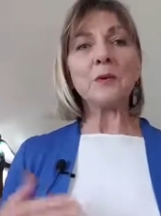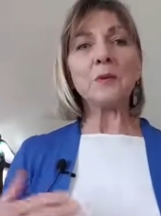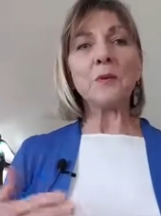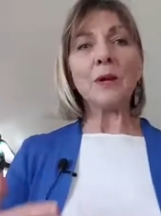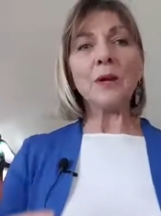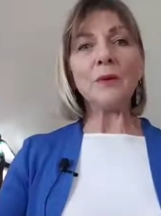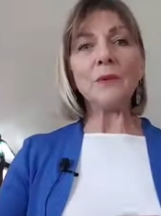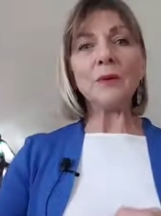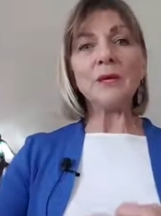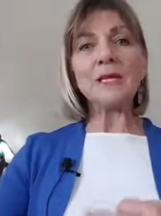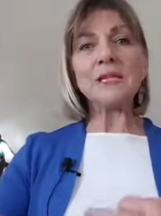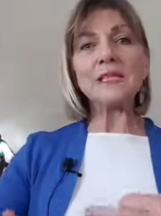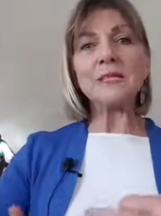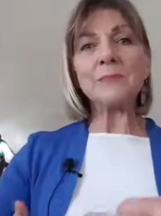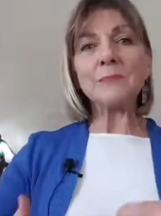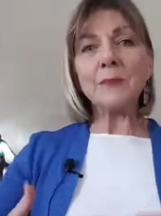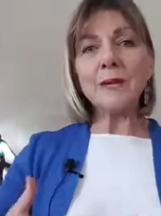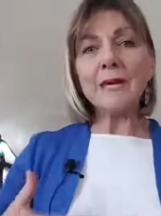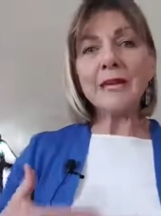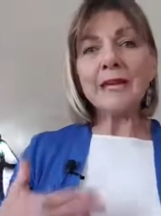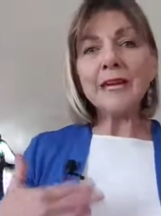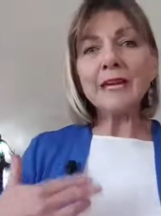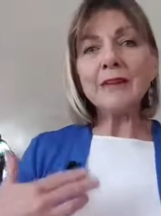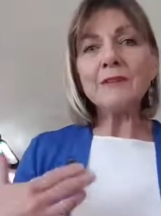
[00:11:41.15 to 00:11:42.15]
when we're
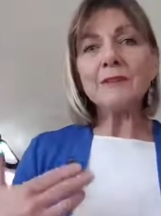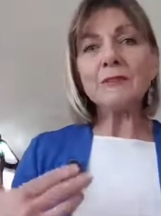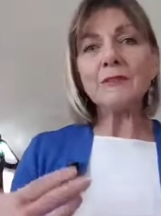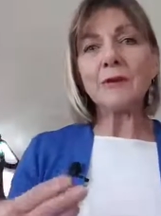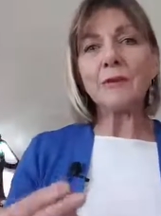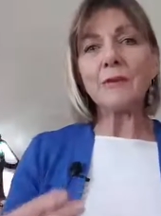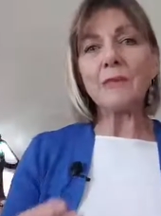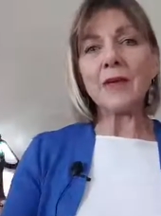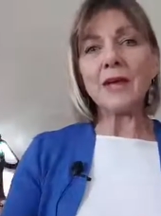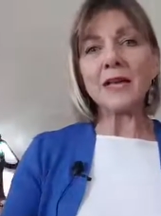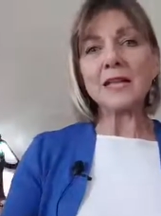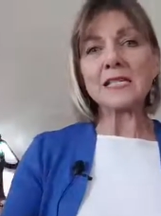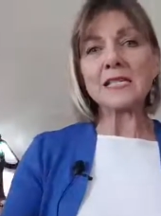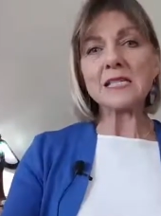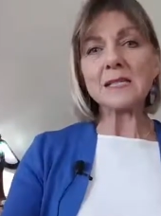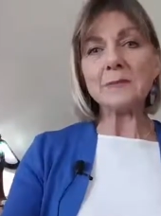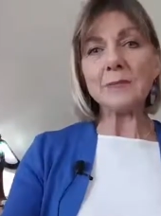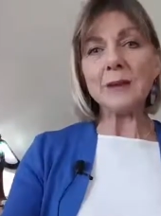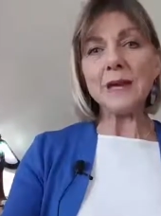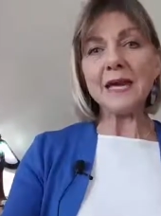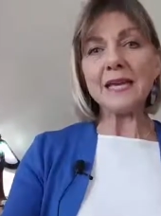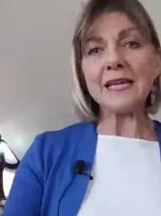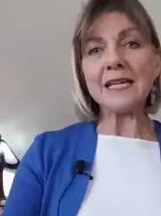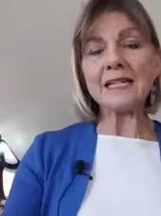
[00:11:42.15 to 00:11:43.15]
speaking from that
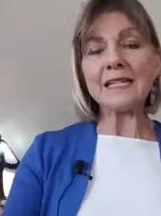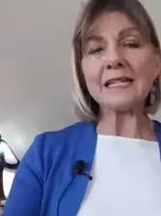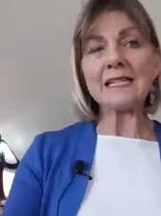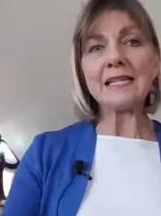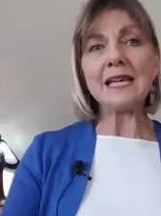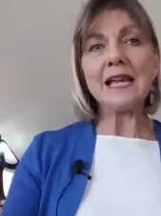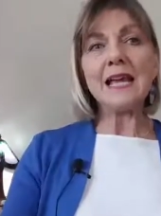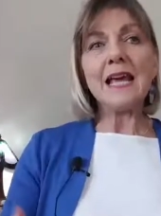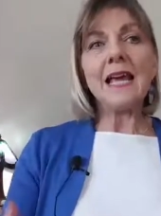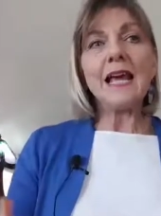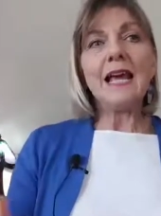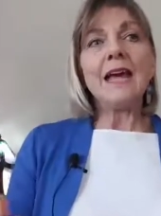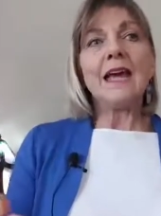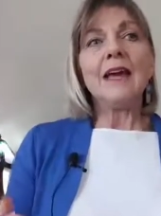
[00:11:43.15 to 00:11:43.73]
space,